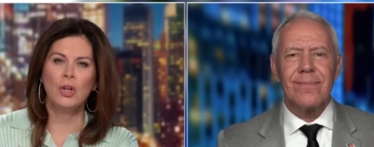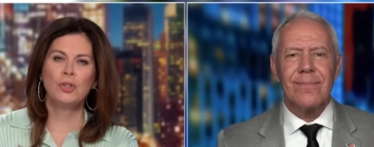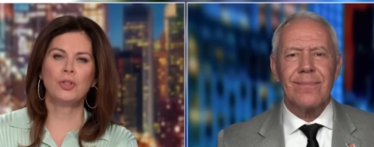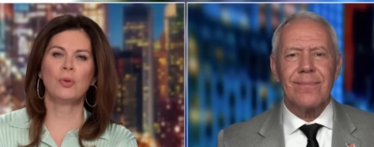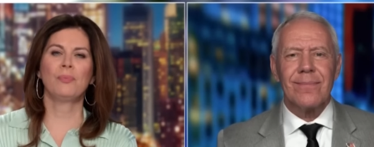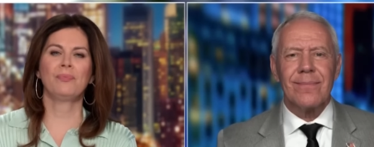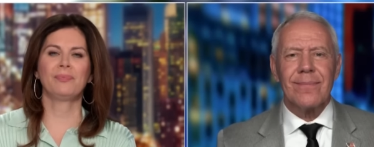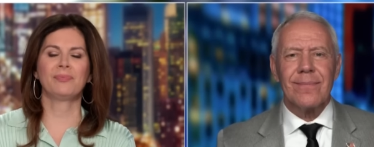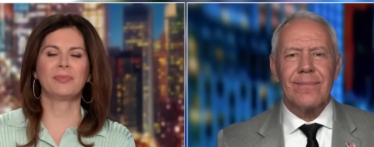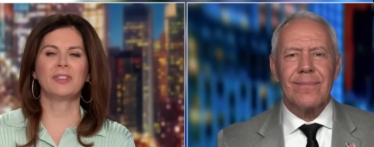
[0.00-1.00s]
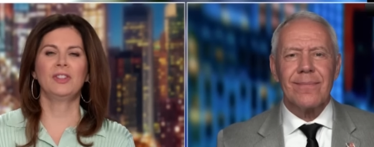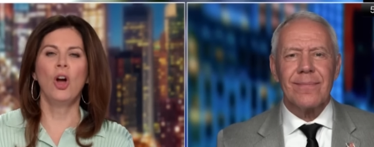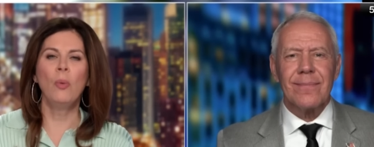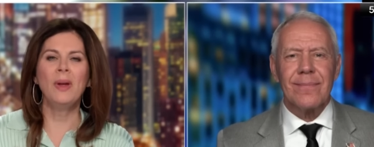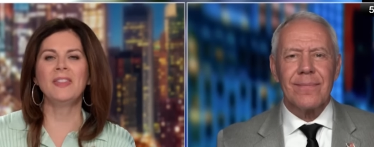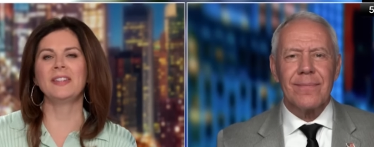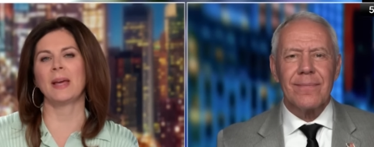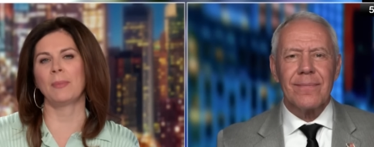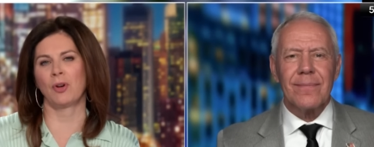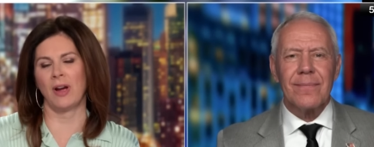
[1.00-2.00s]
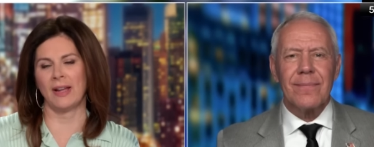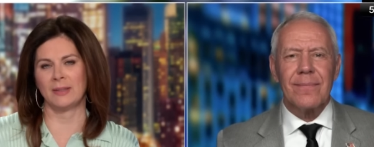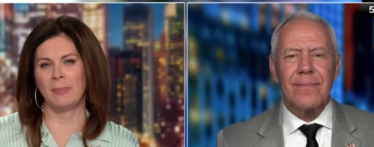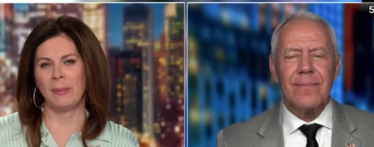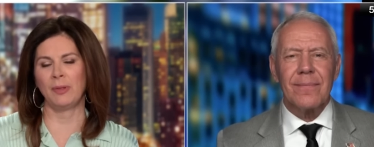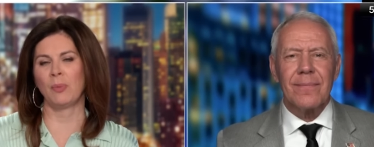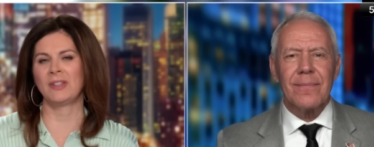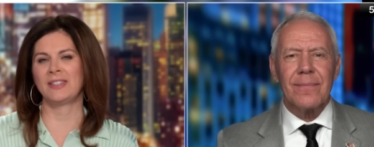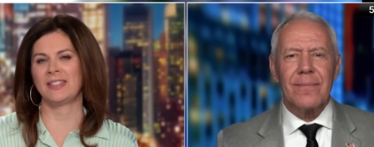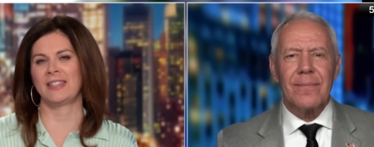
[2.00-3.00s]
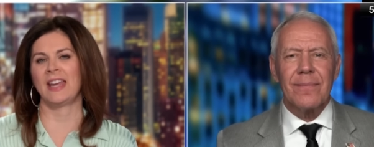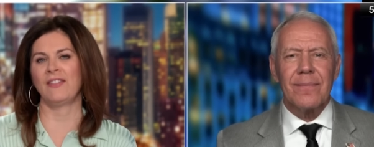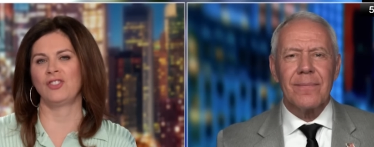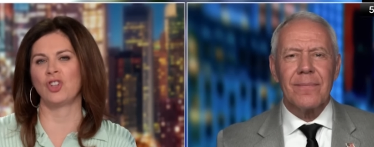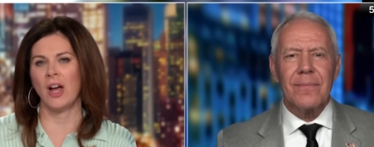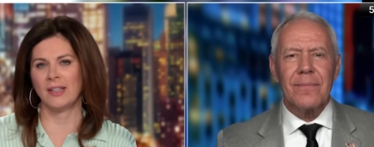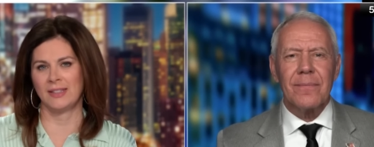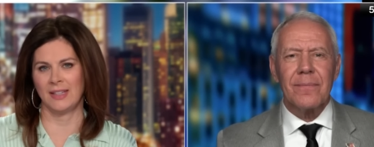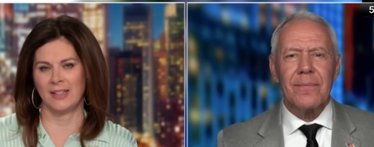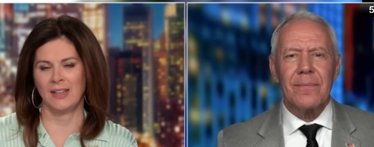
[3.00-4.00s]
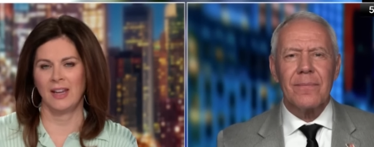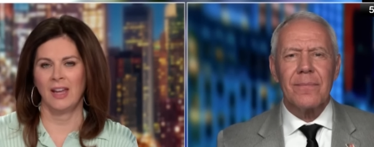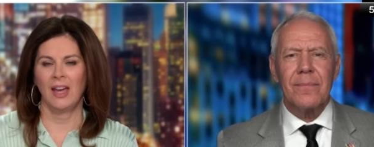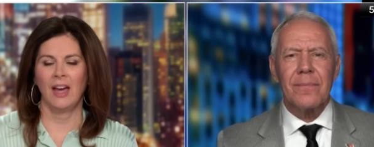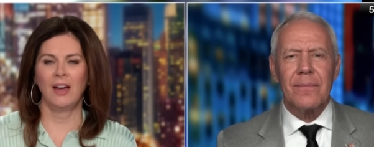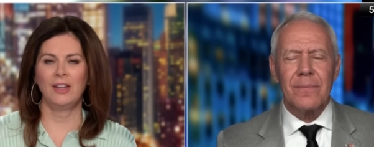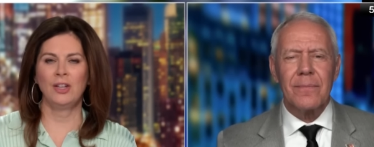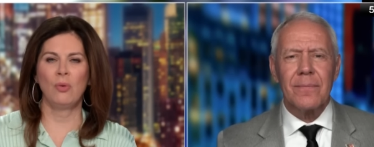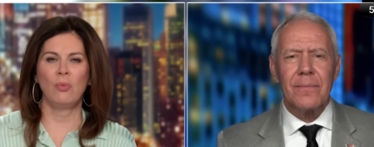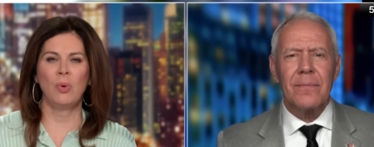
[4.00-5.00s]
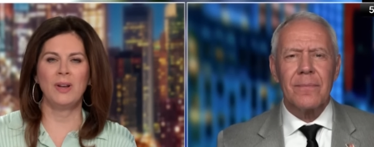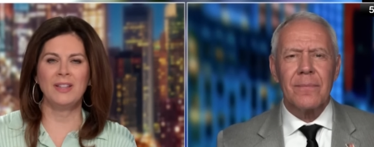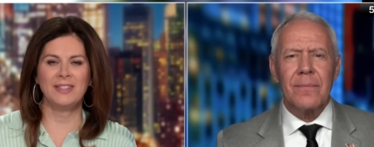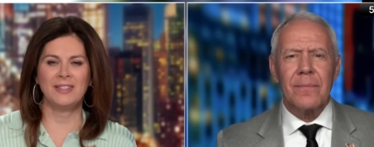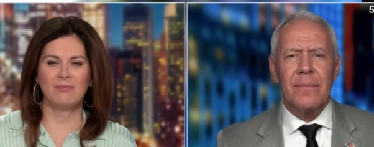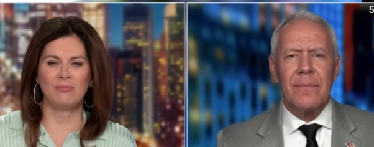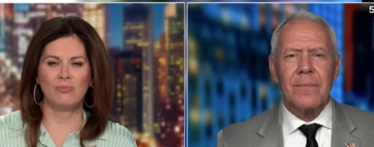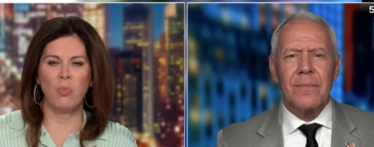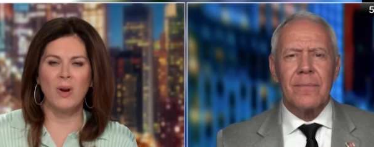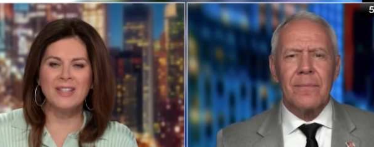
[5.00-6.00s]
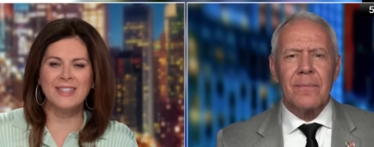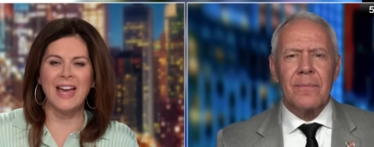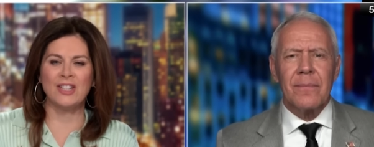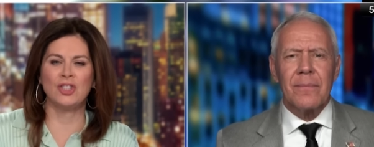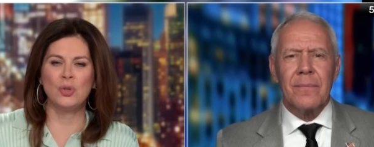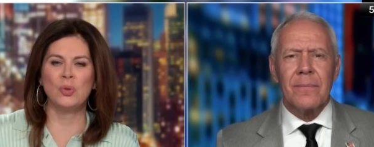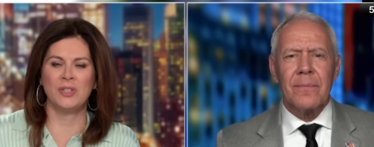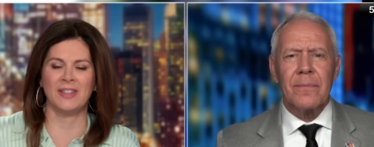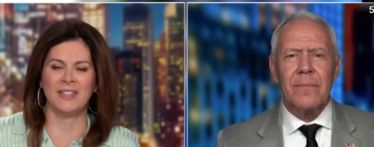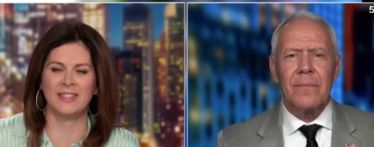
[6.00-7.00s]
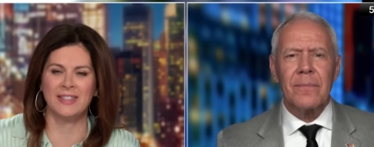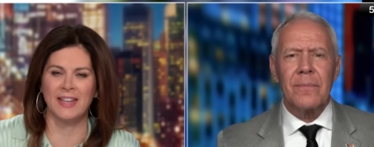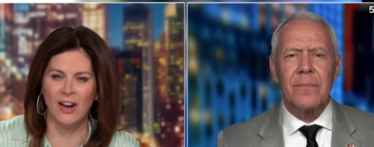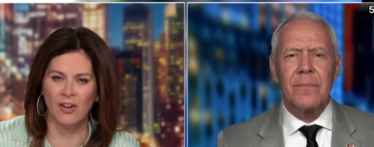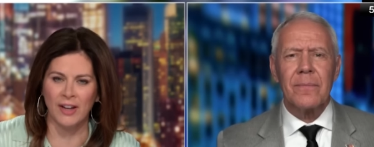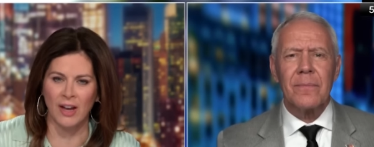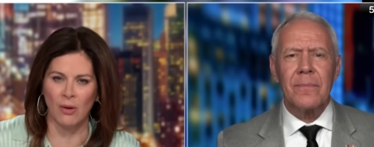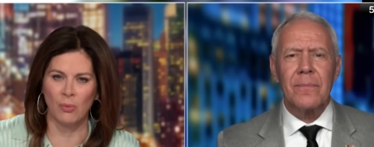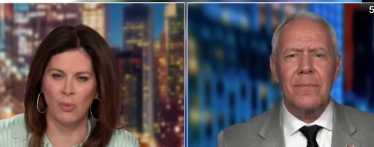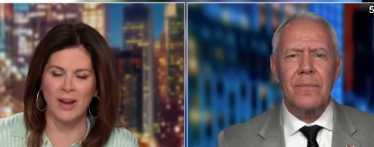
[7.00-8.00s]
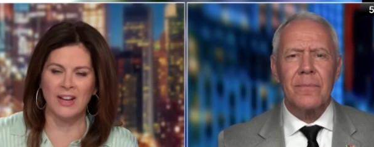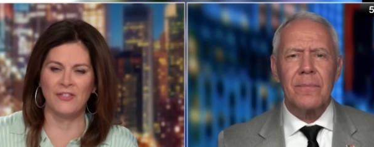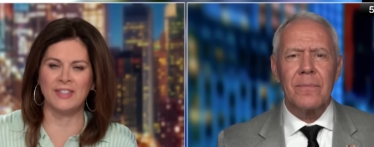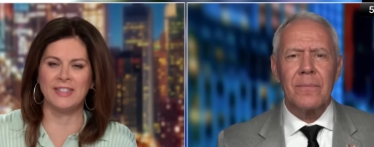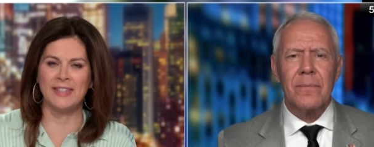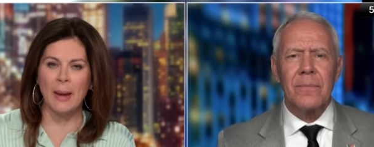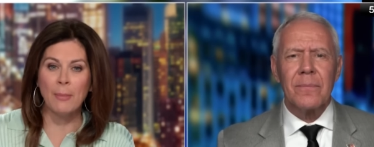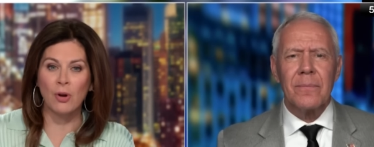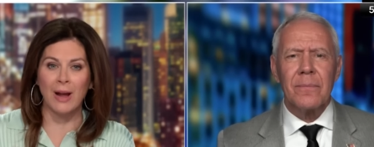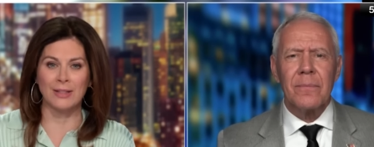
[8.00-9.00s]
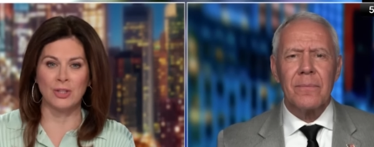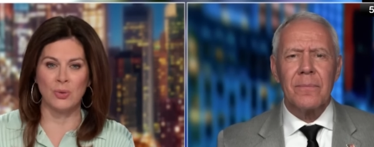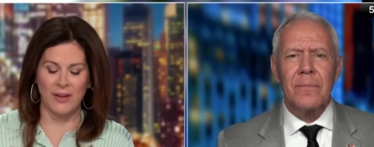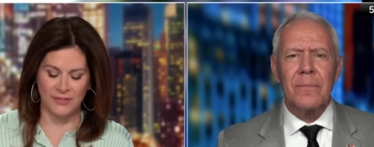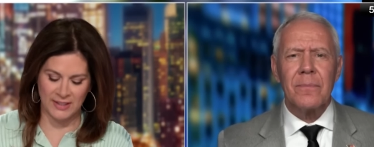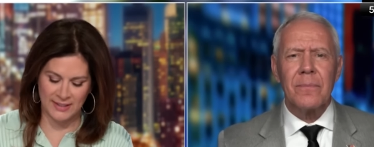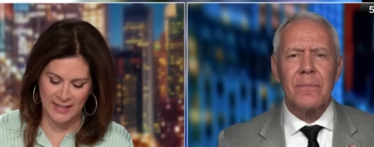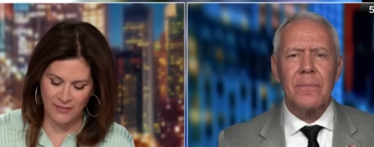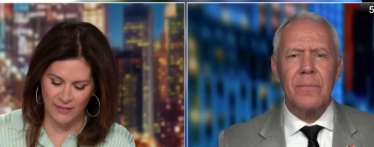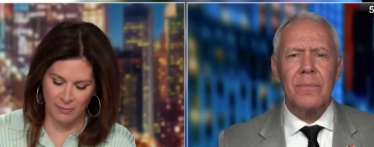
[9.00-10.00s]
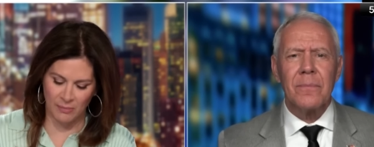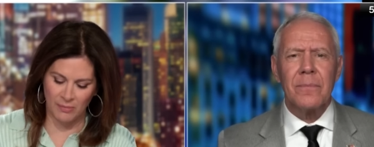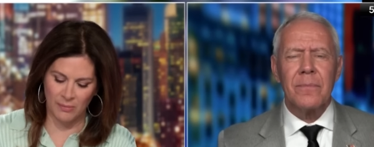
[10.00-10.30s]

Speaker 1: So, knowing that Democrats may be the ones to save Johnson, uh, you know what is what does that do to this scenario, right? If it's Democrats who have to save him